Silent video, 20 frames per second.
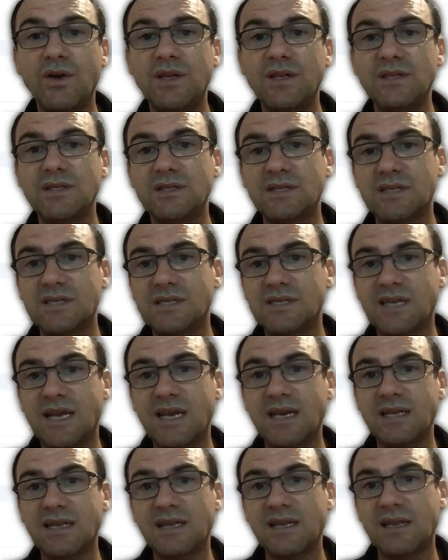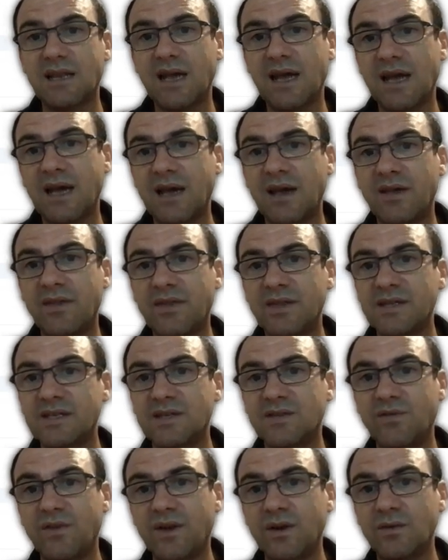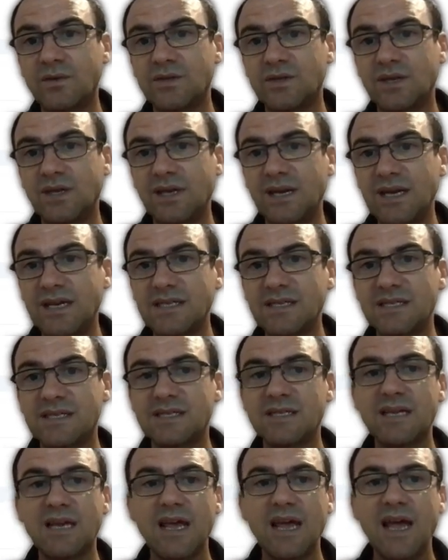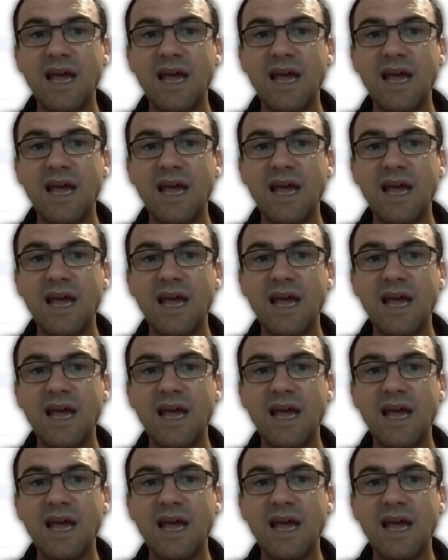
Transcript: is to set this field to yes,